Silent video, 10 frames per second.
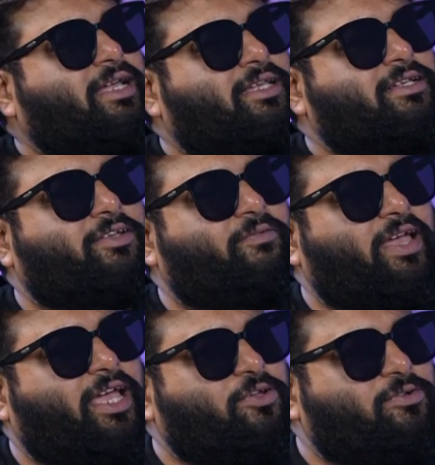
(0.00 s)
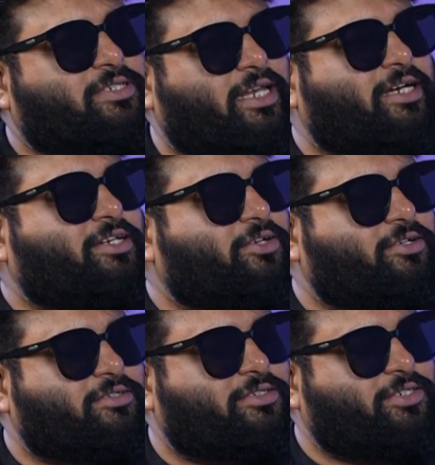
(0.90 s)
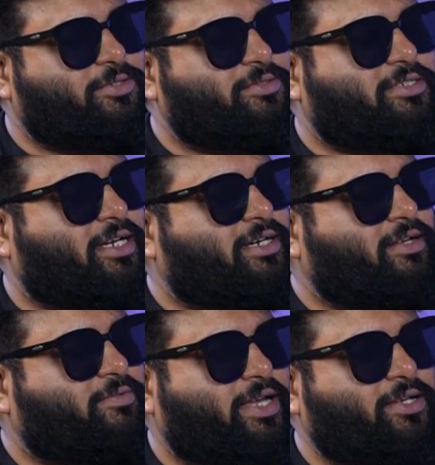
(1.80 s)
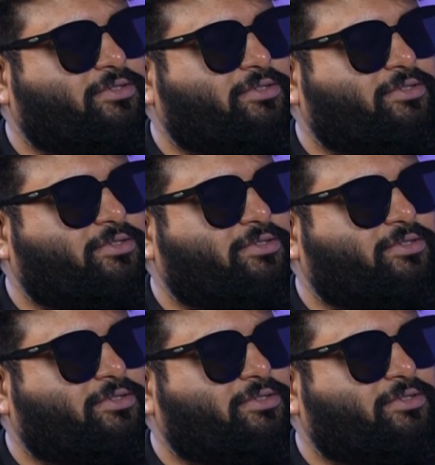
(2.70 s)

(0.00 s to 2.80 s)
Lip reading: think the way you select your tunes and the way you